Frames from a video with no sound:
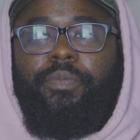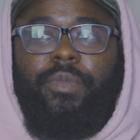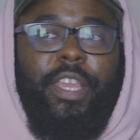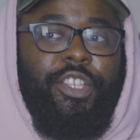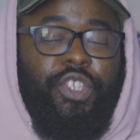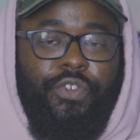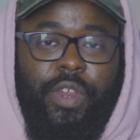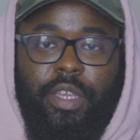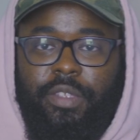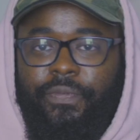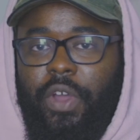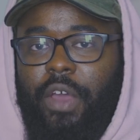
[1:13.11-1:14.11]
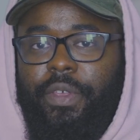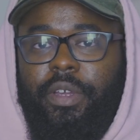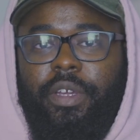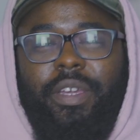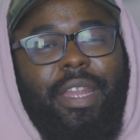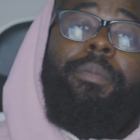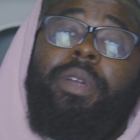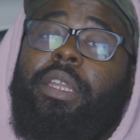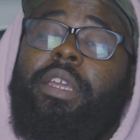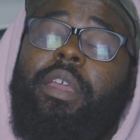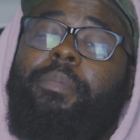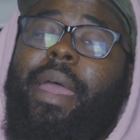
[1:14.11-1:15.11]
entering fatherhood. I'm
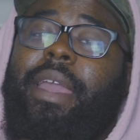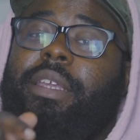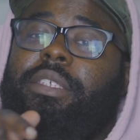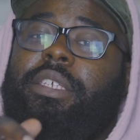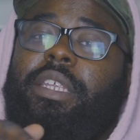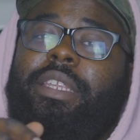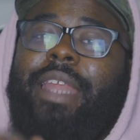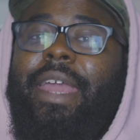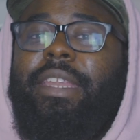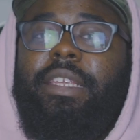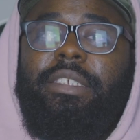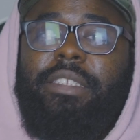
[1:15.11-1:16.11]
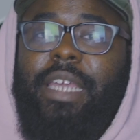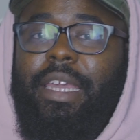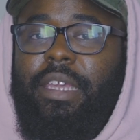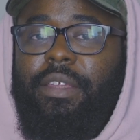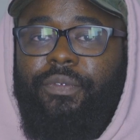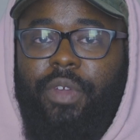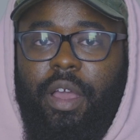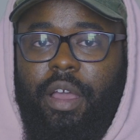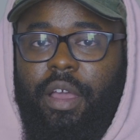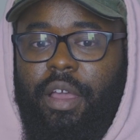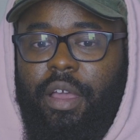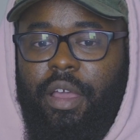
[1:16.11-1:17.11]
gonna get back into the 90-second
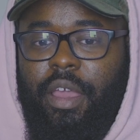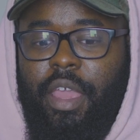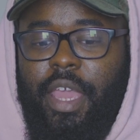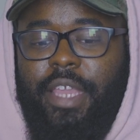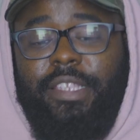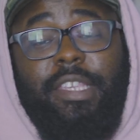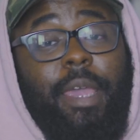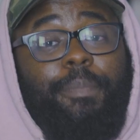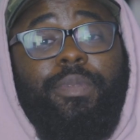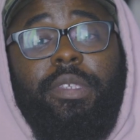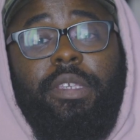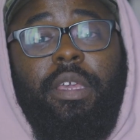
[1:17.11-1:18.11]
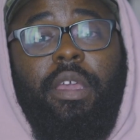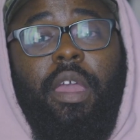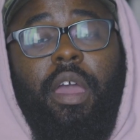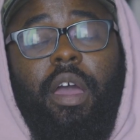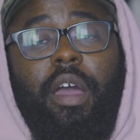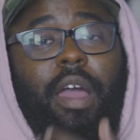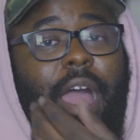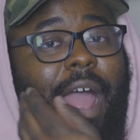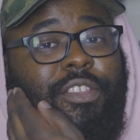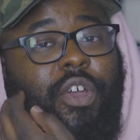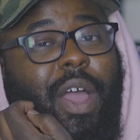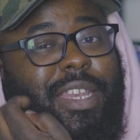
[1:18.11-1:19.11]
tips.
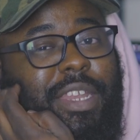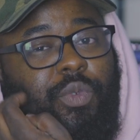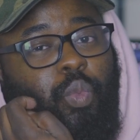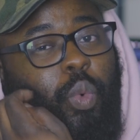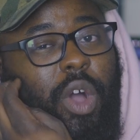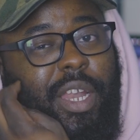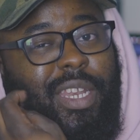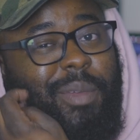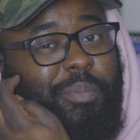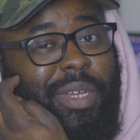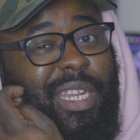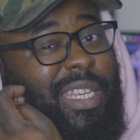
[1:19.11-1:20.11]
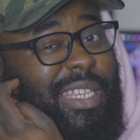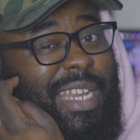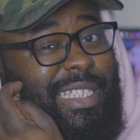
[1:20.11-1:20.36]
I know I did one, but it